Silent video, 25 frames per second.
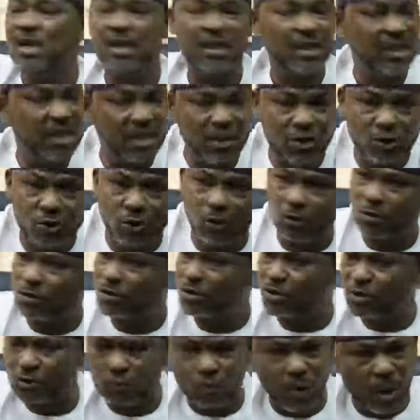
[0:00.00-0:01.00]
The
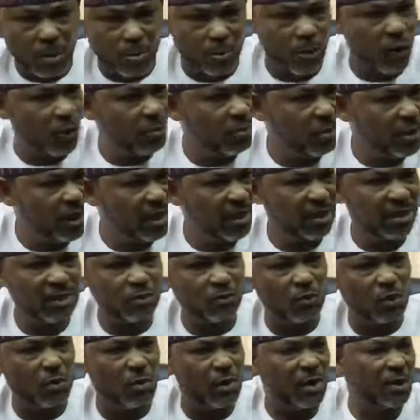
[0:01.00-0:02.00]
zones were bubbling,
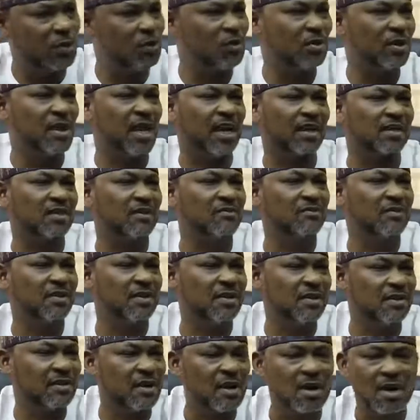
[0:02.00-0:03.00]
we were doing
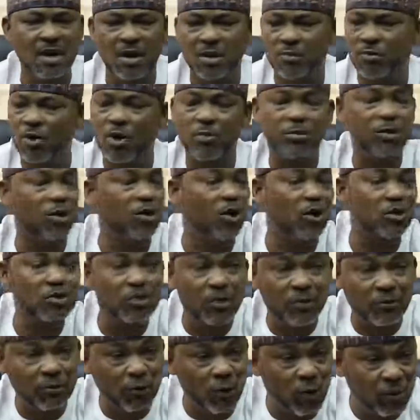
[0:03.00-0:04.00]
activities. But because
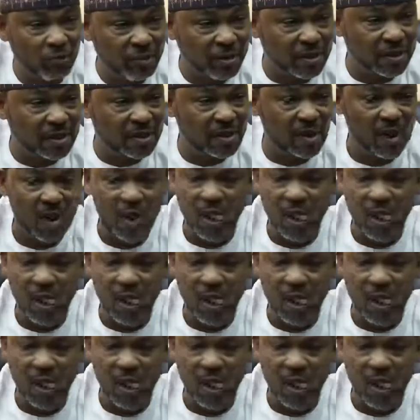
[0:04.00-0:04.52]
of COVID,